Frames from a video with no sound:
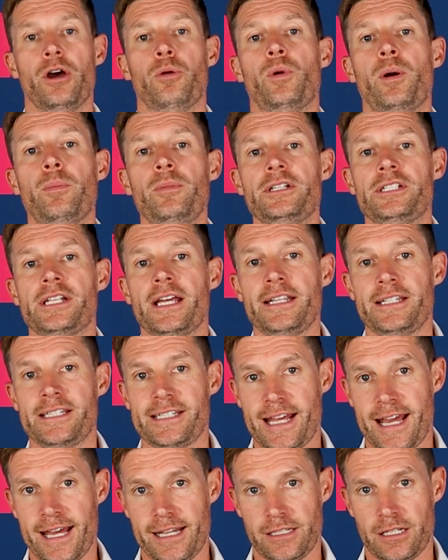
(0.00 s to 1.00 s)
When we say
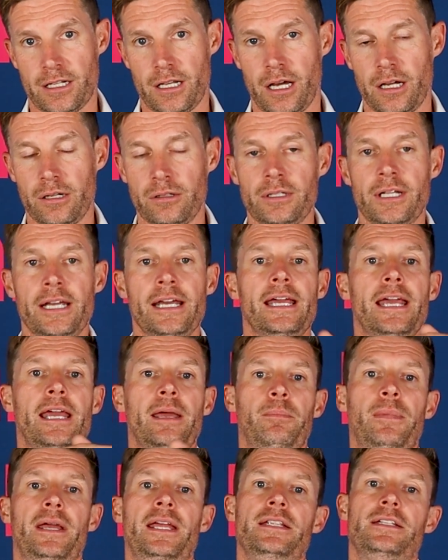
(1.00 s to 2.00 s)
standalone,
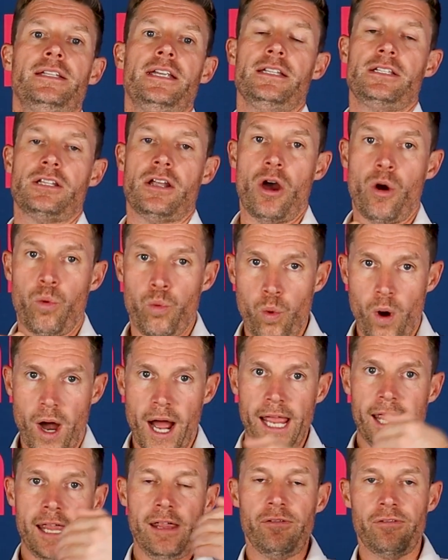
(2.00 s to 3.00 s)
it means it's
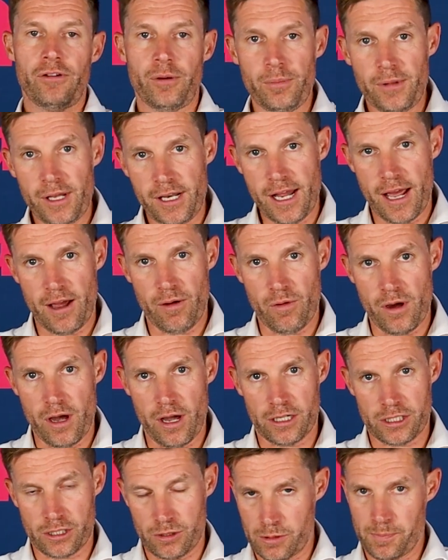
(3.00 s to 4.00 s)
away from the
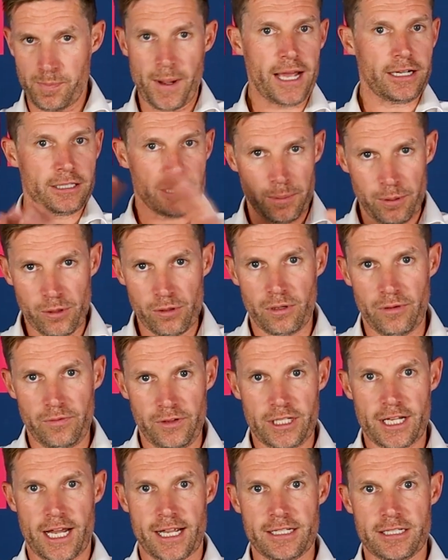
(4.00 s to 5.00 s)
network. So it's backed up all of
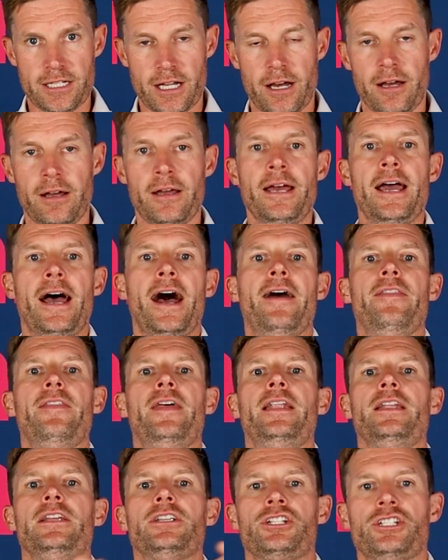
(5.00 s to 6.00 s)
your data and
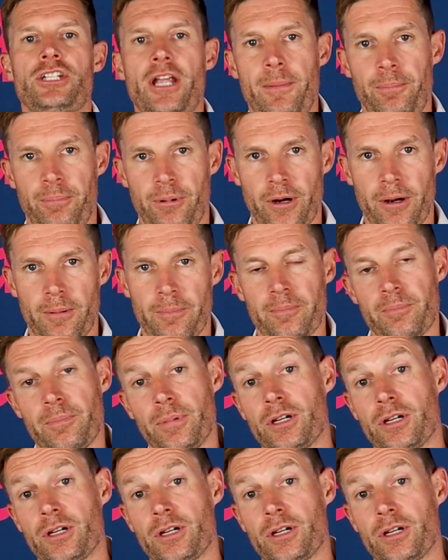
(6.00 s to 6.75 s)
then it's separate.